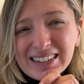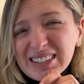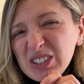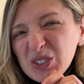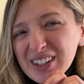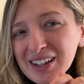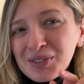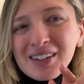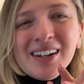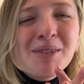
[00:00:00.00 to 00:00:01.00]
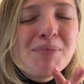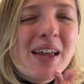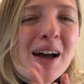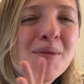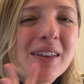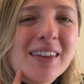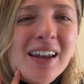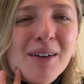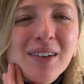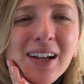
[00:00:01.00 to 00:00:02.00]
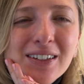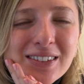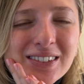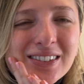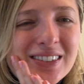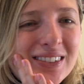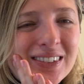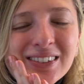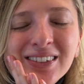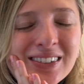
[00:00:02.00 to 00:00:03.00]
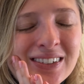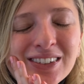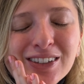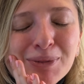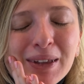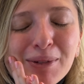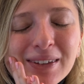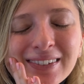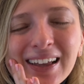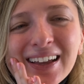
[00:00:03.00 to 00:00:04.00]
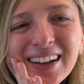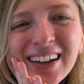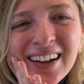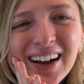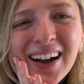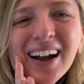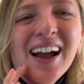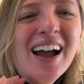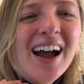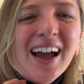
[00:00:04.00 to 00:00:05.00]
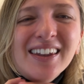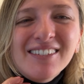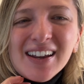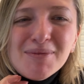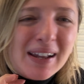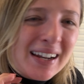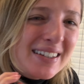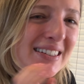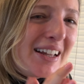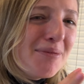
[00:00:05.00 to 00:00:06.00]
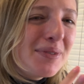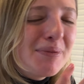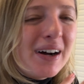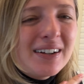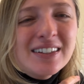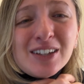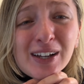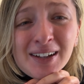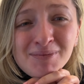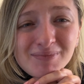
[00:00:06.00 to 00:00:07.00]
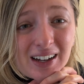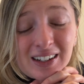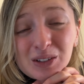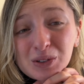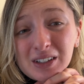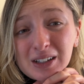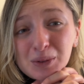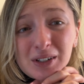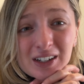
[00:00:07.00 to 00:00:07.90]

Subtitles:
do it after 9 p.m. and then I'm like, shit, just made a mistake. Had a very bad night's sleep, but it's okay. I need to deal with the